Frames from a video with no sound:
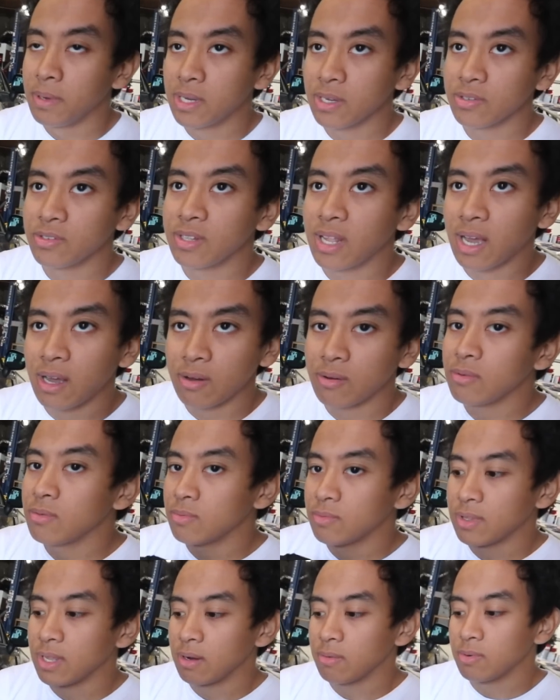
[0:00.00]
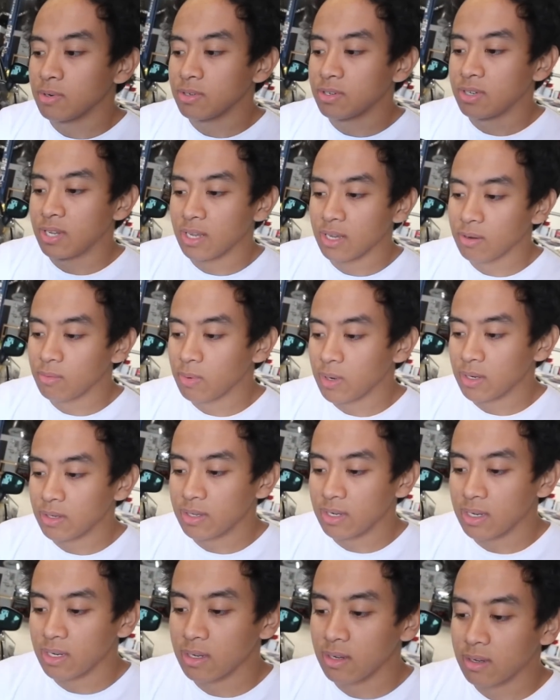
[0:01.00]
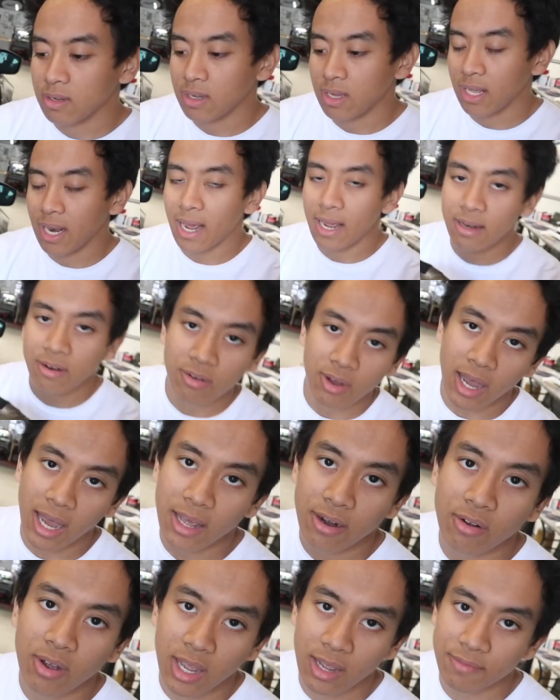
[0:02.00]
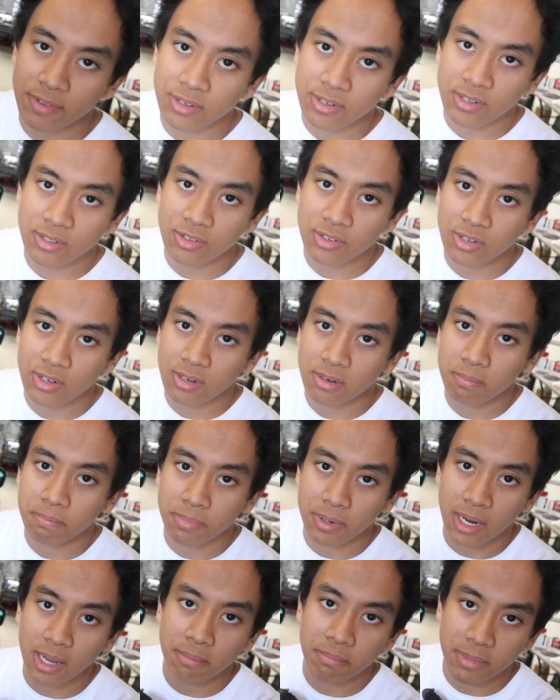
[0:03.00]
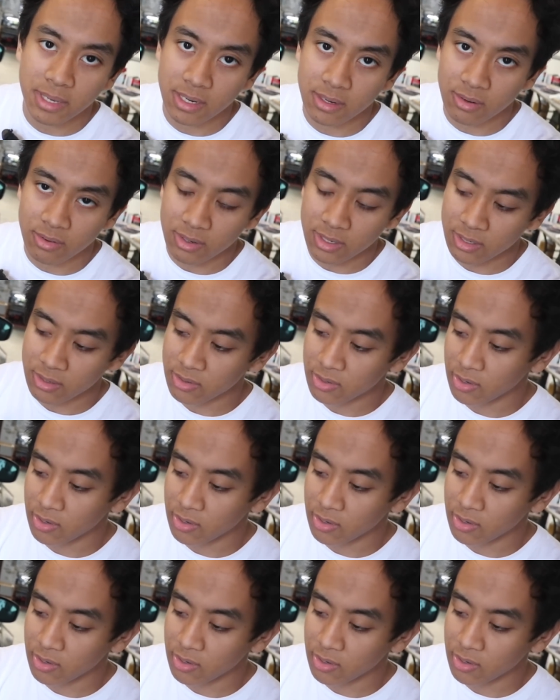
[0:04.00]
Because now that we're TIG welding, and I don't, I don't have this concern, but I'm ignorant.